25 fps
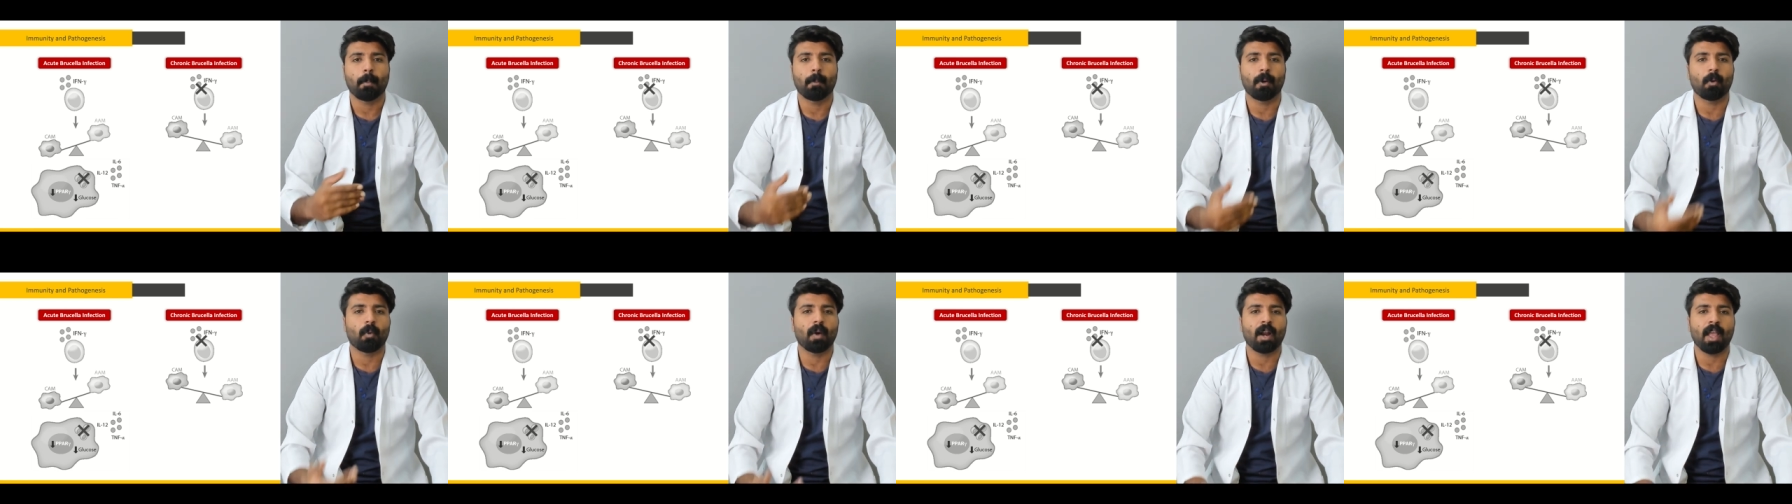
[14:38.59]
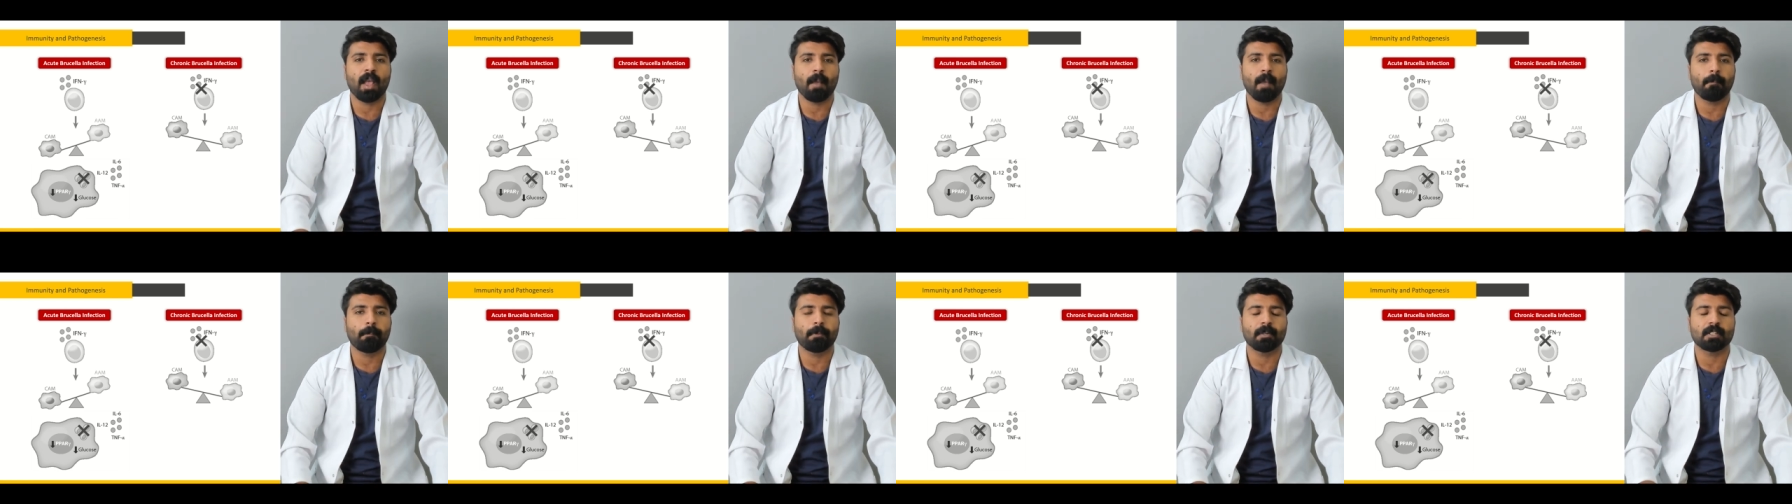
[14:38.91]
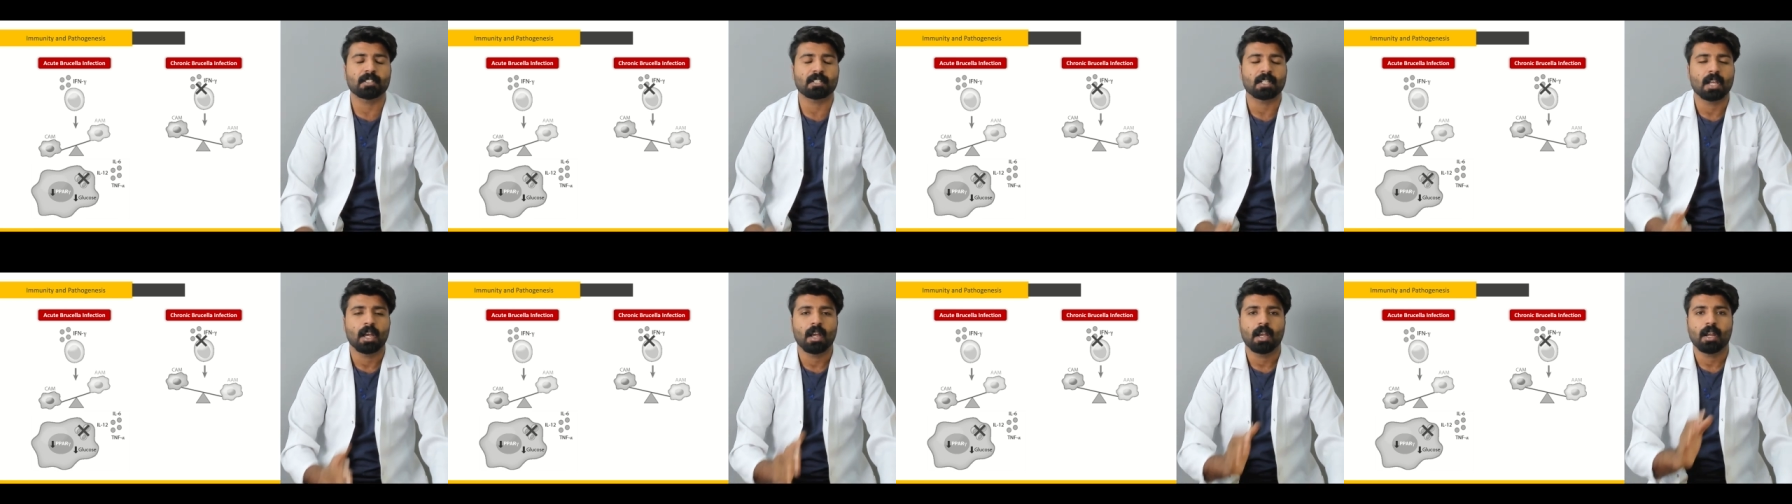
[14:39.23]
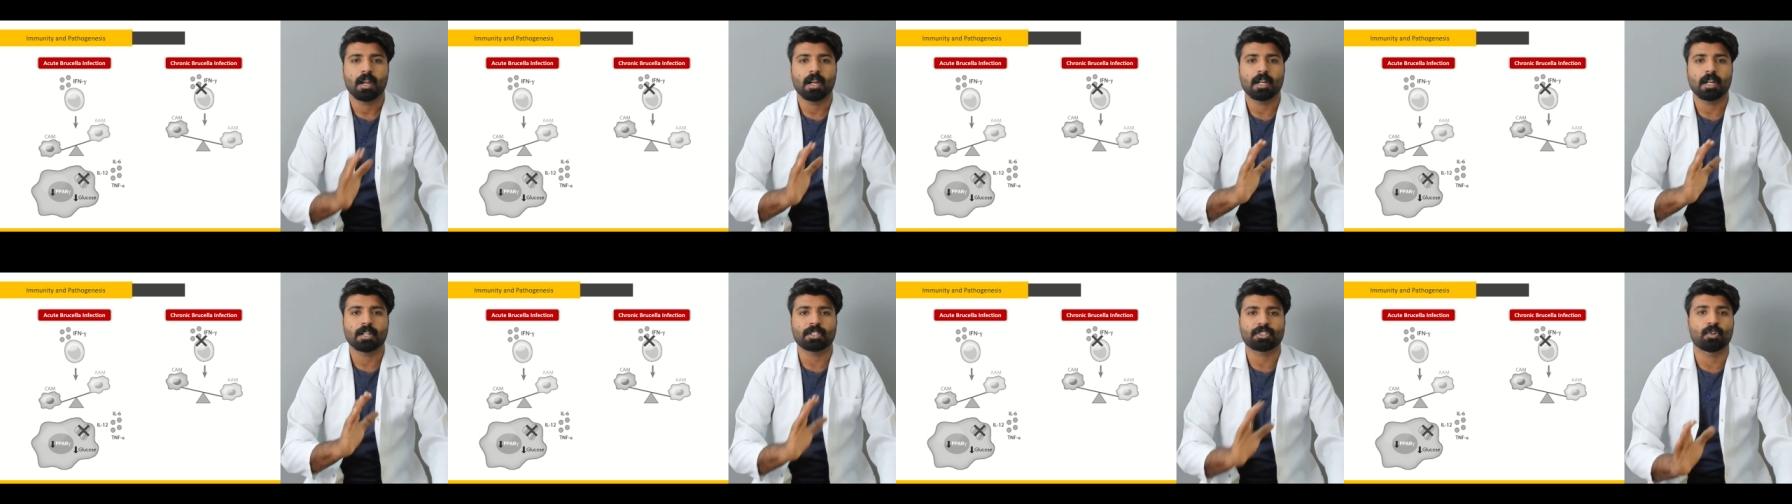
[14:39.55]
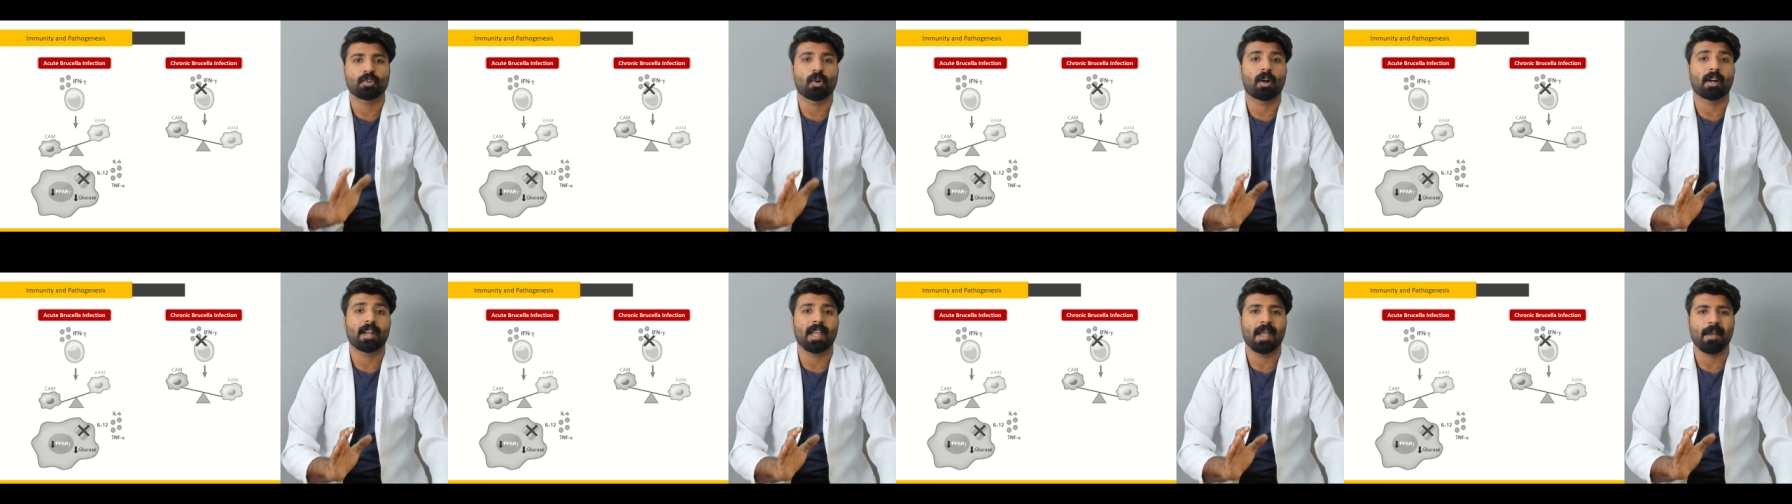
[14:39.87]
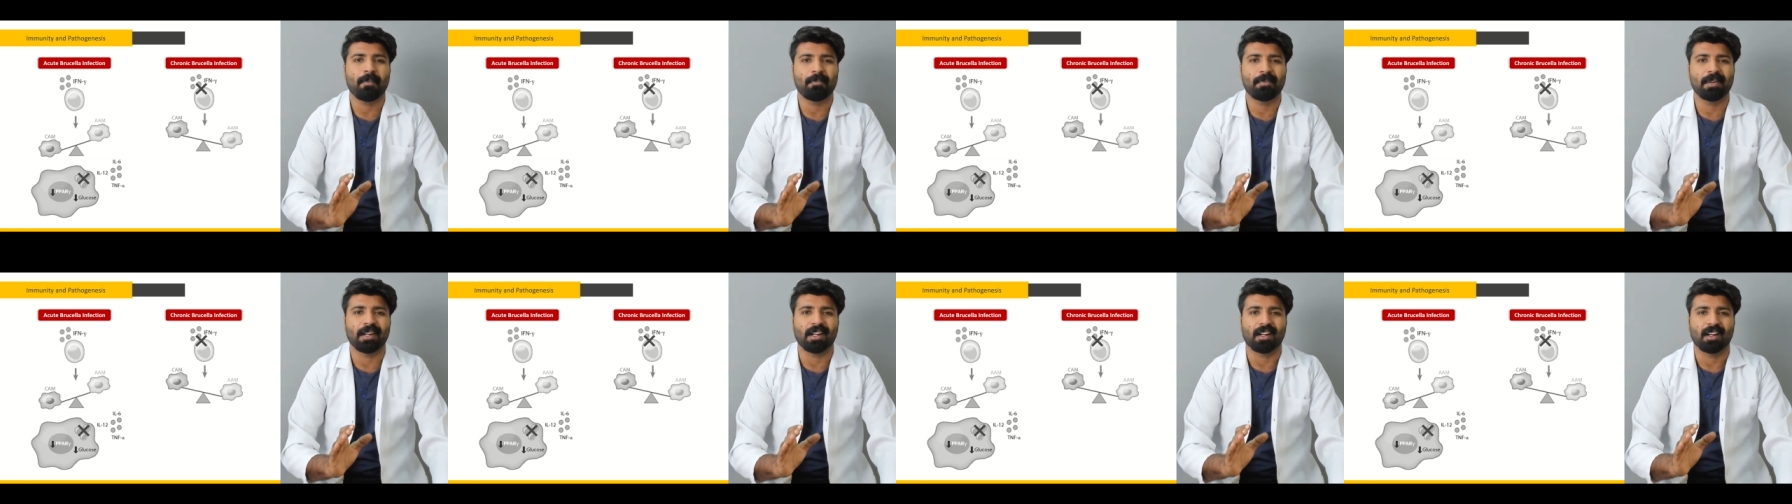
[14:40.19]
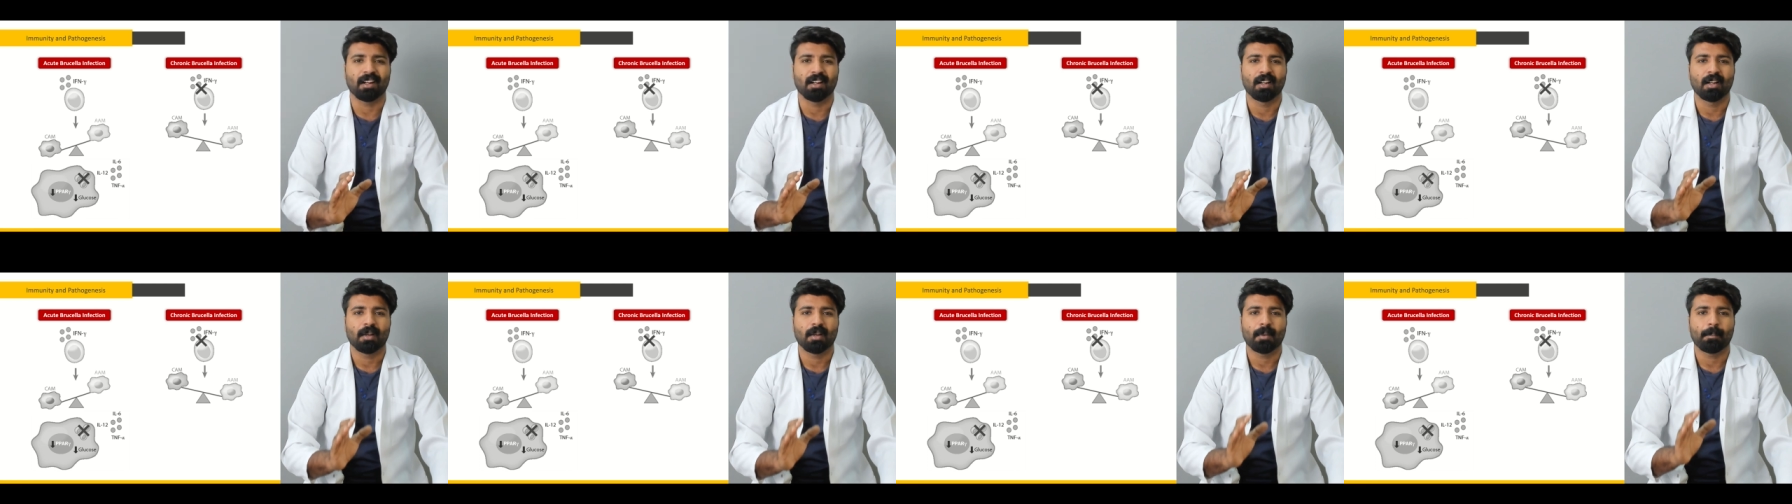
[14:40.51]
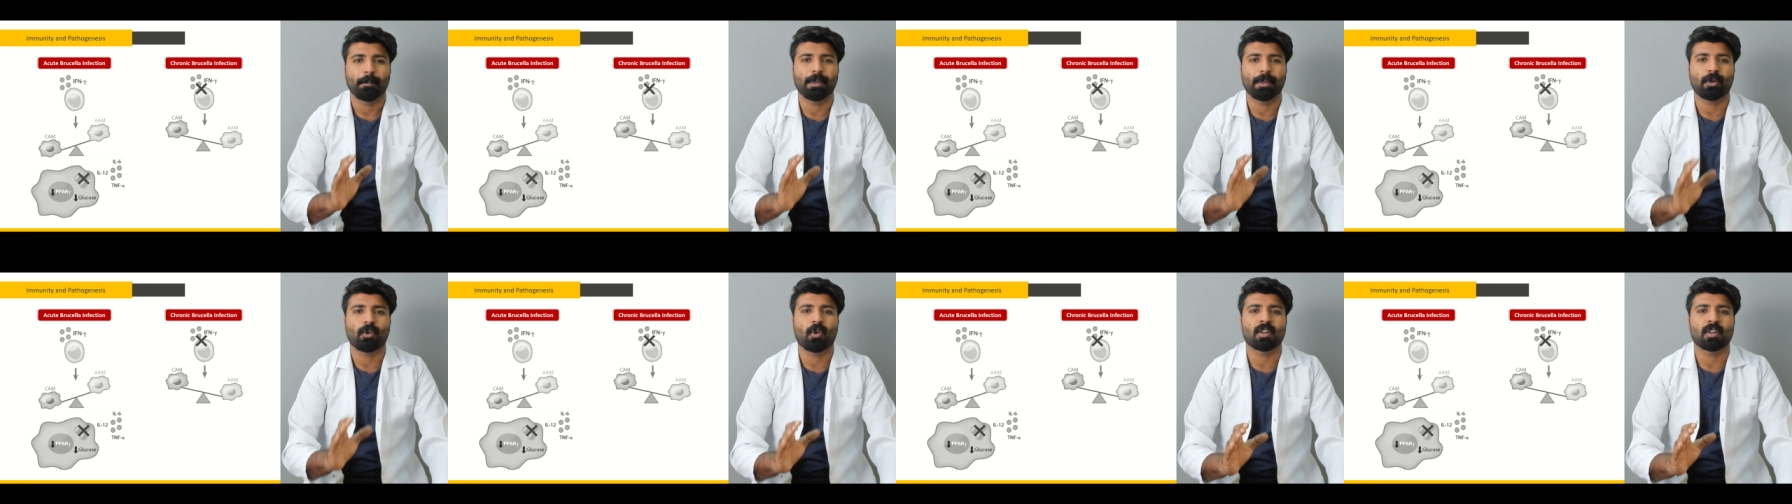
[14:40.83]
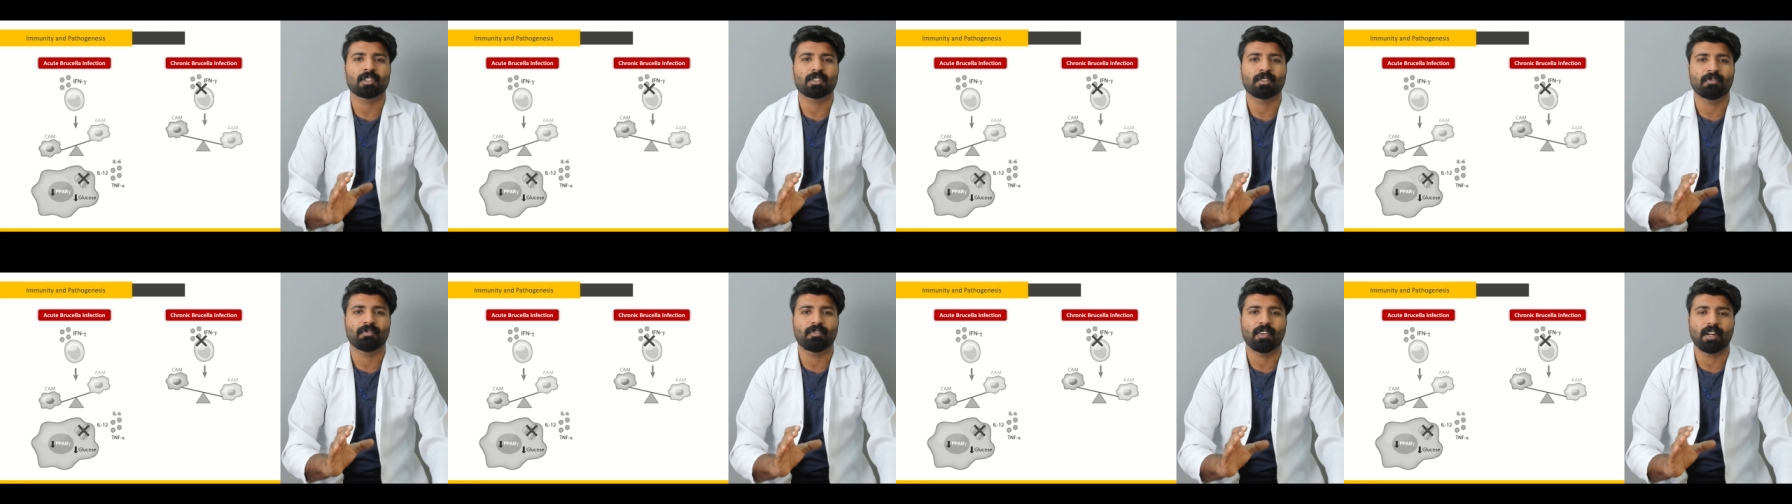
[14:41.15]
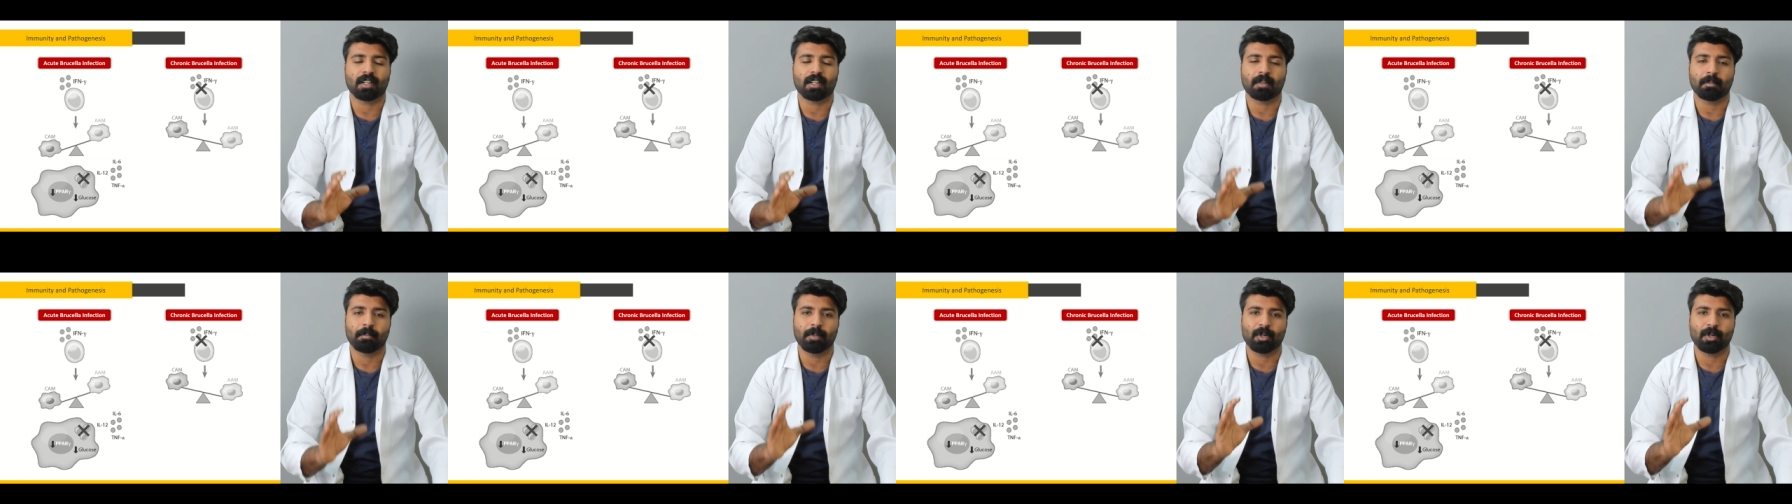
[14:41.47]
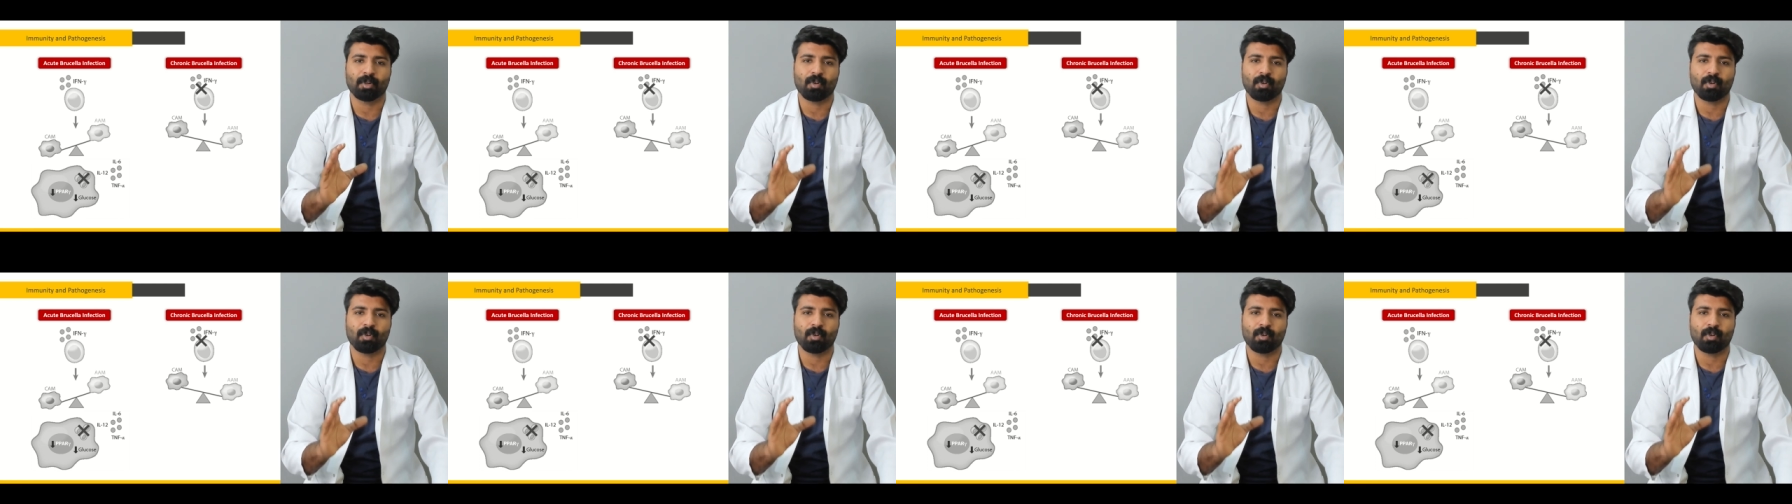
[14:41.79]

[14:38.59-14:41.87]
But what happens? It's not happening because of what?